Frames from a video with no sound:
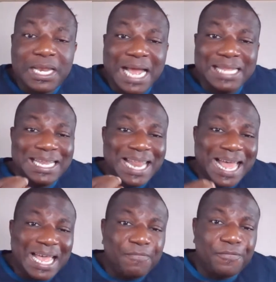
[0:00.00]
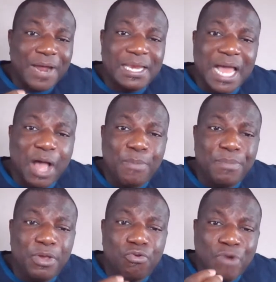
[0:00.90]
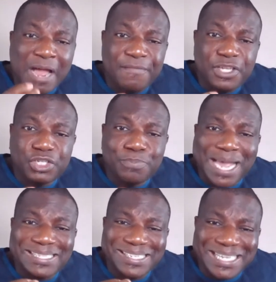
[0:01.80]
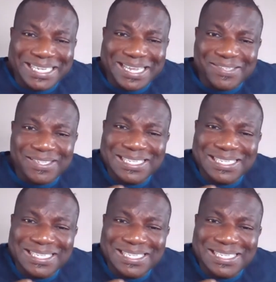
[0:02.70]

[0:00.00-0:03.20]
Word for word: That life right now may be ravaged by sickness,